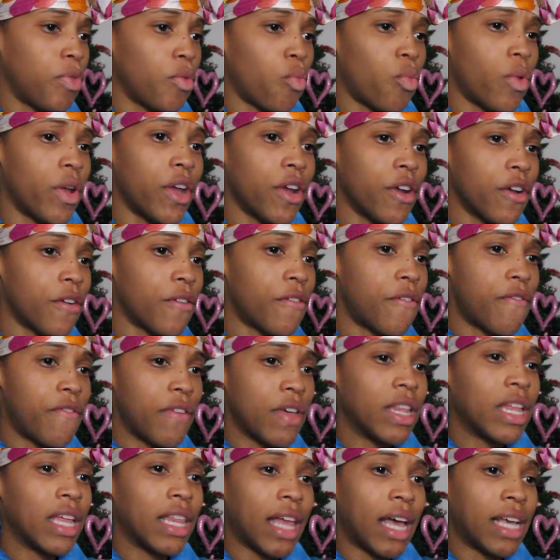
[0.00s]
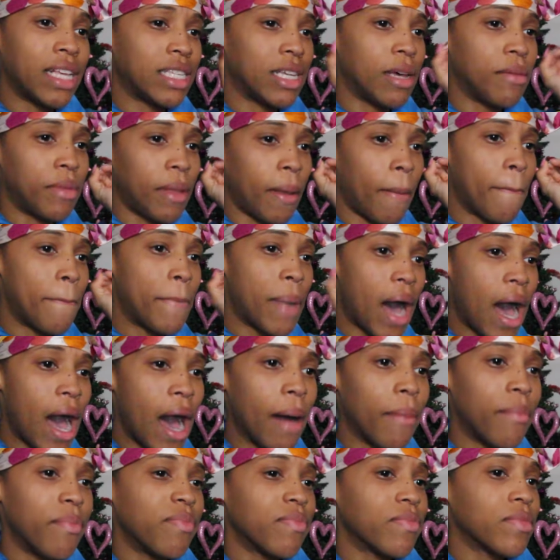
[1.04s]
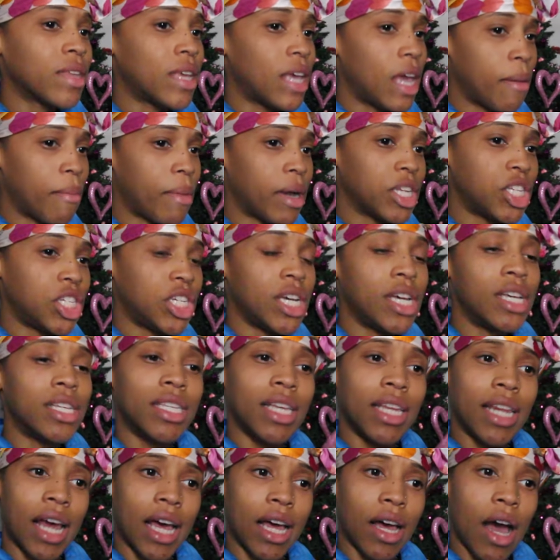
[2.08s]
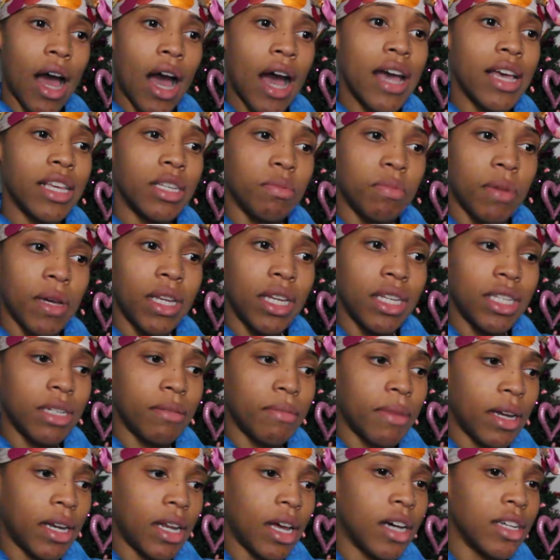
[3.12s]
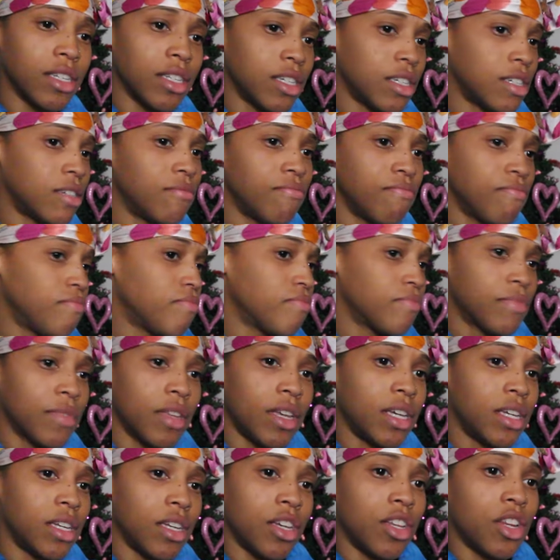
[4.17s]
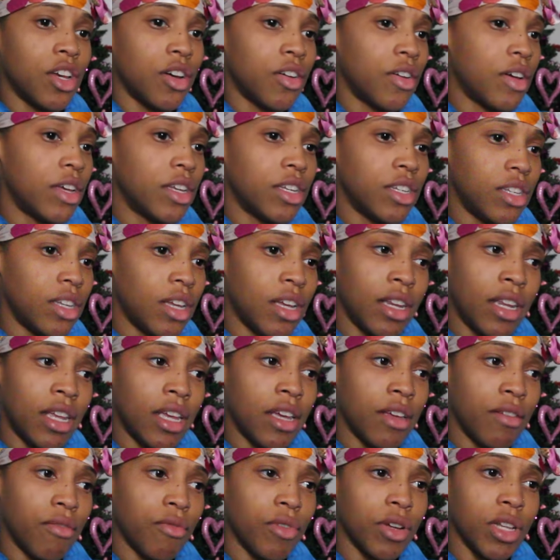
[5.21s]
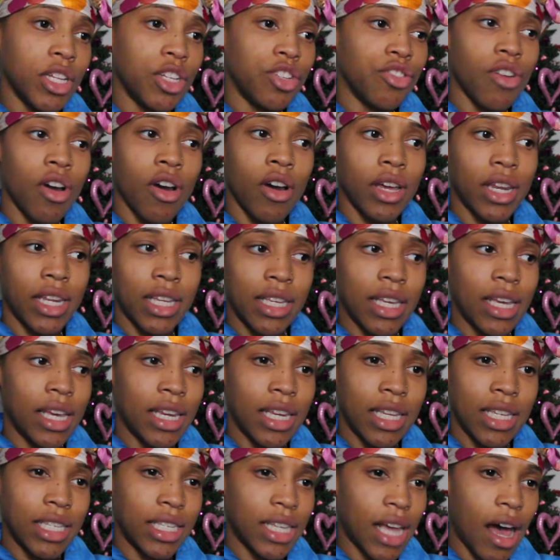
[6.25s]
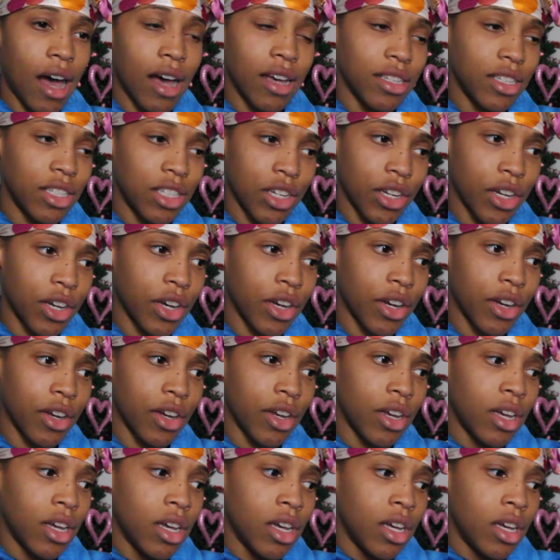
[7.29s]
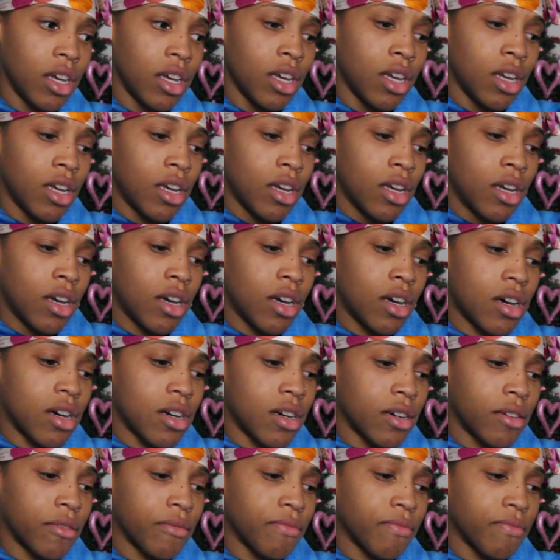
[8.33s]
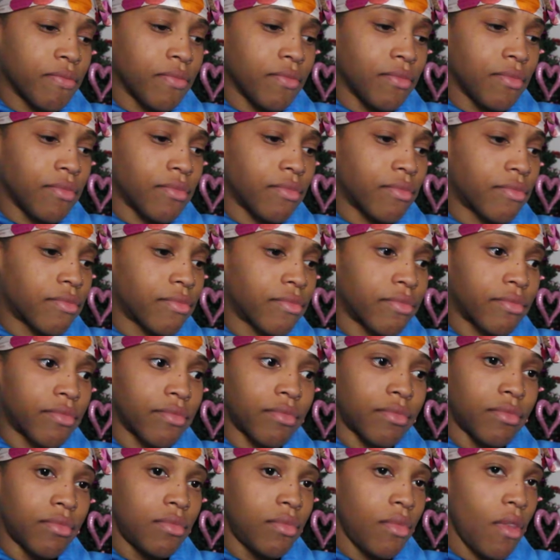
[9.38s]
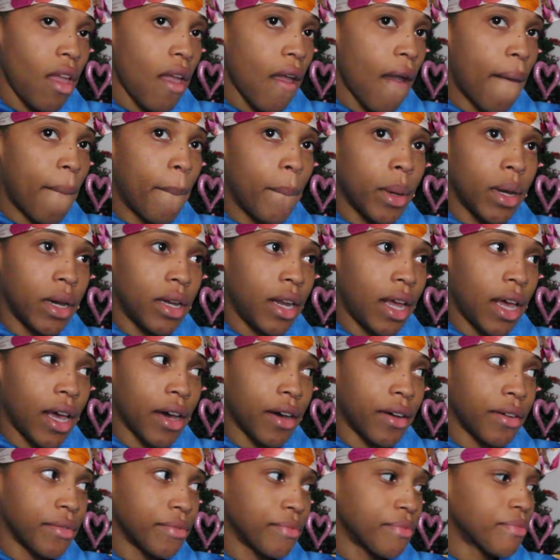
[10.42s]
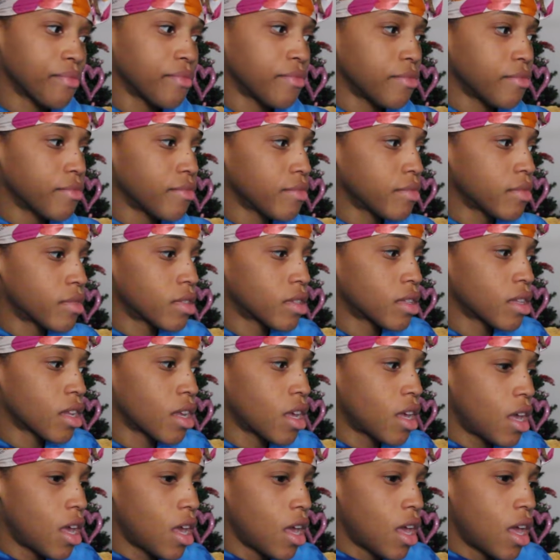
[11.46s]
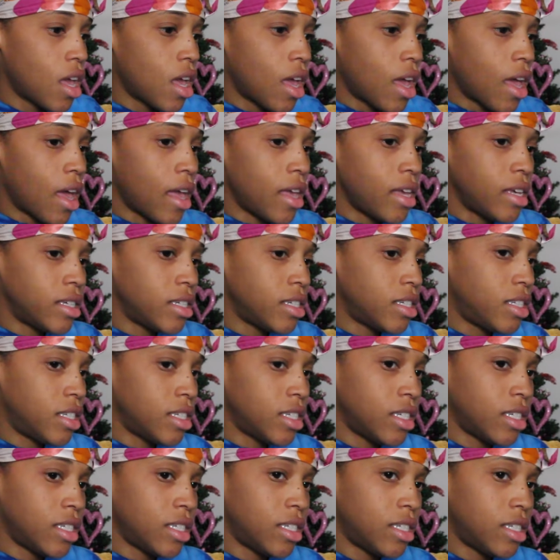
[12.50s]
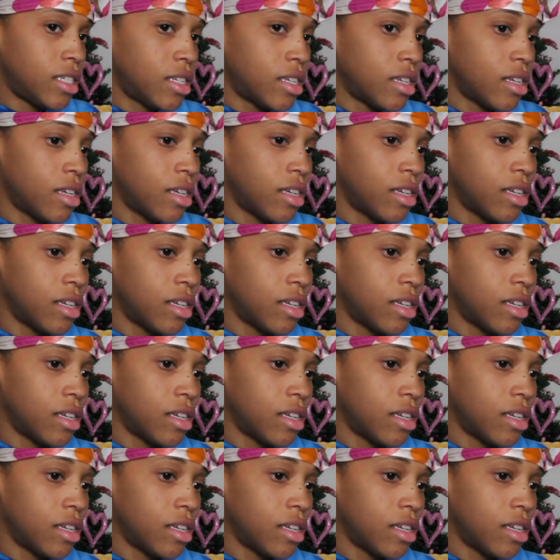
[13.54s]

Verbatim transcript: weird feeling like something pop in my chest and I, I explained it to my doctor and you know it, it didn't really draw any any signs to her um but now it's just